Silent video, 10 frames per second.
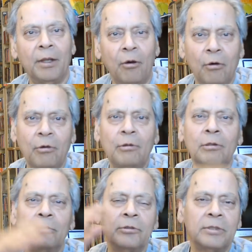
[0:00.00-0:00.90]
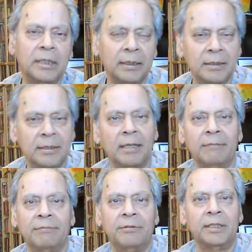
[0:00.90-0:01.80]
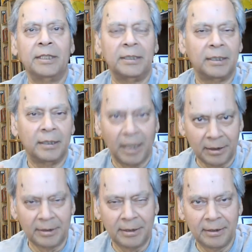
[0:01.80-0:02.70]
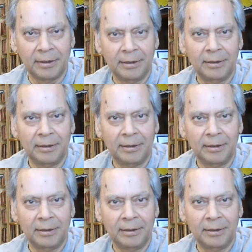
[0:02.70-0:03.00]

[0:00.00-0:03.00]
all those things have created us.